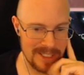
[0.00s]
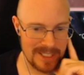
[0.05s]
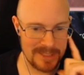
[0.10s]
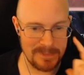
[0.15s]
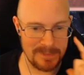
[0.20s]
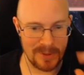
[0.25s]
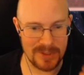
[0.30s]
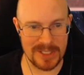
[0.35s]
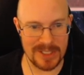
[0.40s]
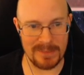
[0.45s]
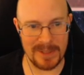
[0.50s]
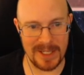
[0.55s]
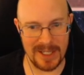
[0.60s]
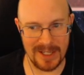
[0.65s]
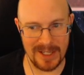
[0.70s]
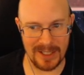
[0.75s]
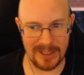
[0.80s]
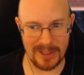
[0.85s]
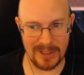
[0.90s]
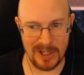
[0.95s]
supposed to be
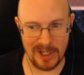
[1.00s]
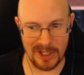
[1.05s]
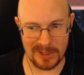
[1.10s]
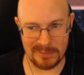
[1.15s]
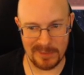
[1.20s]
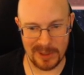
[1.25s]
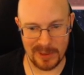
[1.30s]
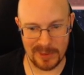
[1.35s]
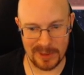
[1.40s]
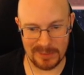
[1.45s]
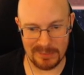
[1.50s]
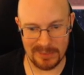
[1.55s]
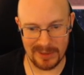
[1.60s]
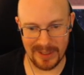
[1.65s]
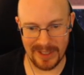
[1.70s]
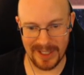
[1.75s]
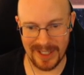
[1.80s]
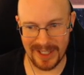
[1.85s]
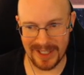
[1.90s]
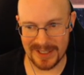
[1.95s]
a lawnmower
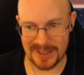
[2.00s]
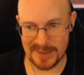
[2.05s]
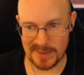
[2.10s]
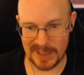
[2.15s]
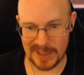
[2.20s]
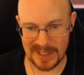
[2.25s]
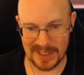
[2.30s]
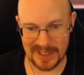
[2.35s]
blade, is what it